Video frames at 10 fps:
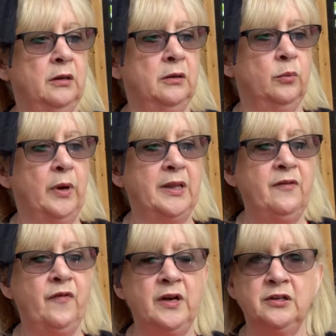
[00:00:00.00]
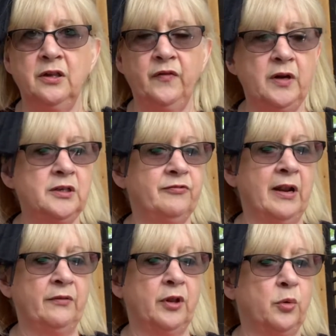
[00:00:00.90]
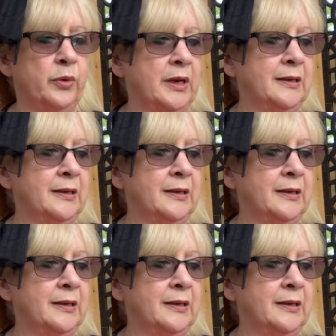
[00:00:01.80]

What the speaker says: When they finished the first round, the queen